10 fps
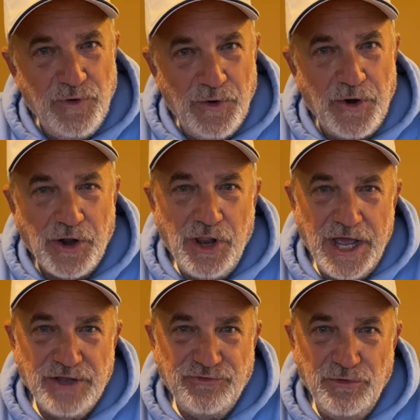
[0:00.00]
we were in a
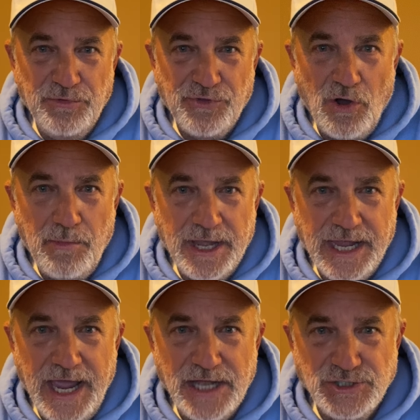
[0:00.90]
classroom with all my
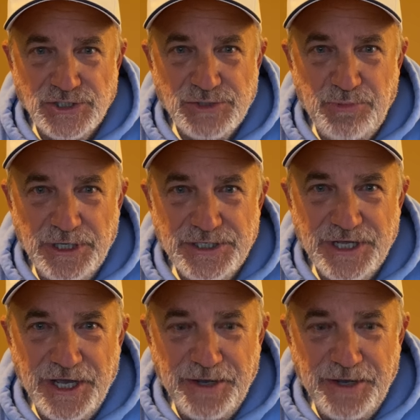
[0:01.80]
gadgets, but